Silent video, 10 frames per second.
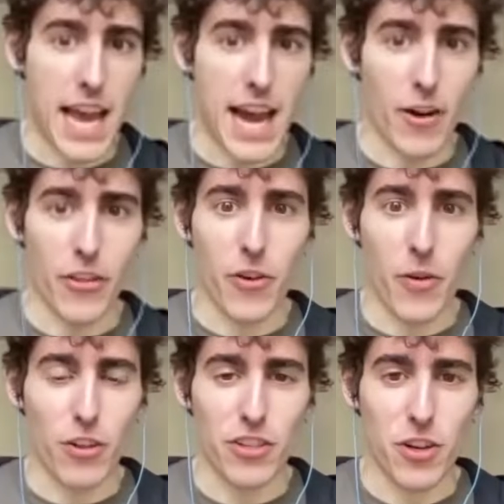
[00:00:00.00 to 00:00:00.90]
although
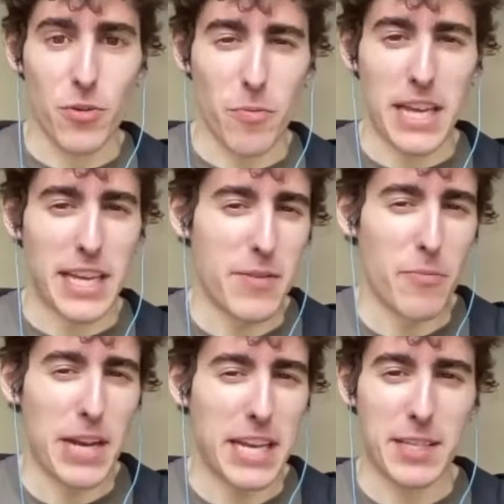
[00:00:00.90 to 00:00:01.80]
also we
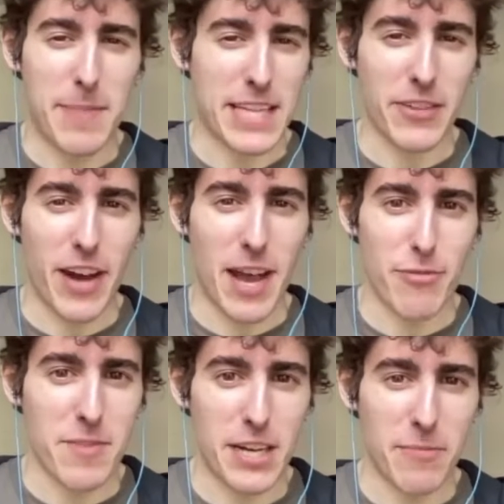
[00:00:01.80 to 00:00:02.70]
can specify
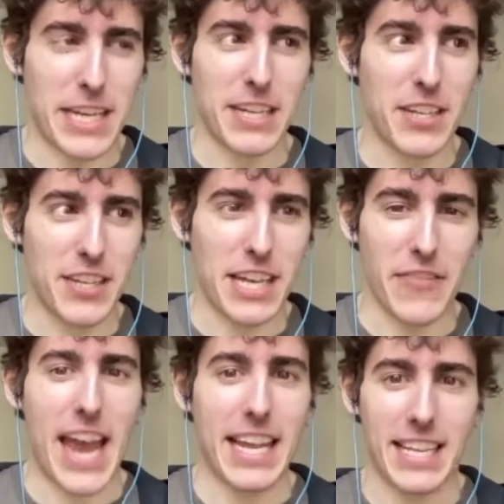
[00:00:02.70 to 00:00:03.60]
pretty much, we can think of
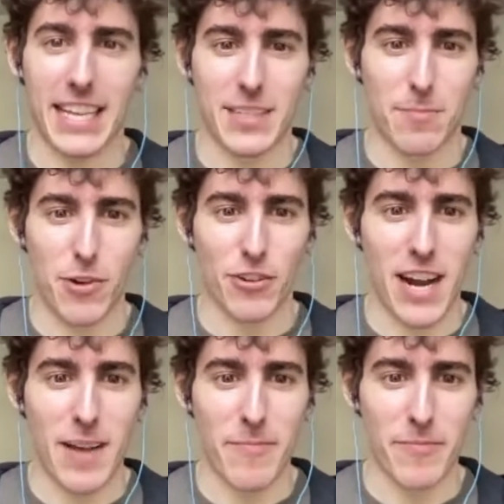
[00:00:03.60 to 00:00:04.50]
anything as a
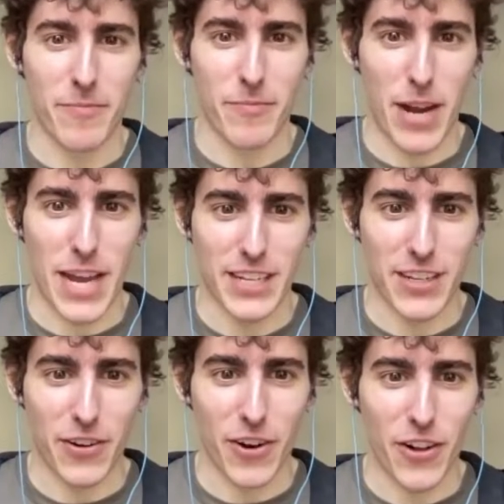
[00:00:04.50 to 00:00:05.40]
program, right?
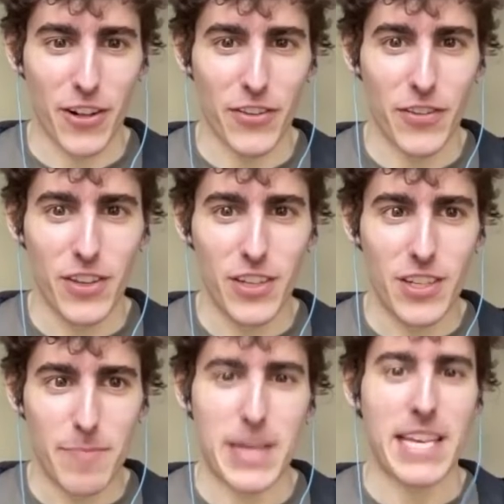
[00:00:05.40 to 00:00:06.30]
They're all,
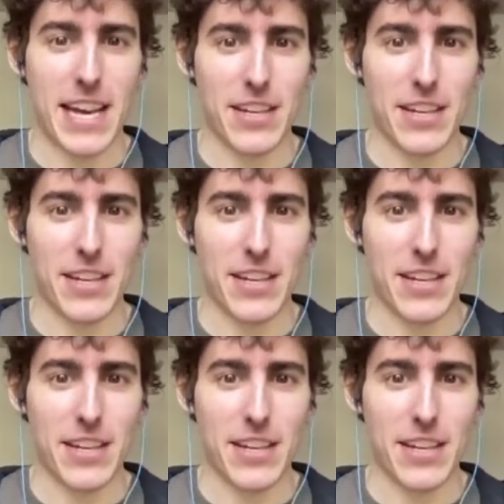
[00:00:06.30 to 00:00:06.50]
but yes.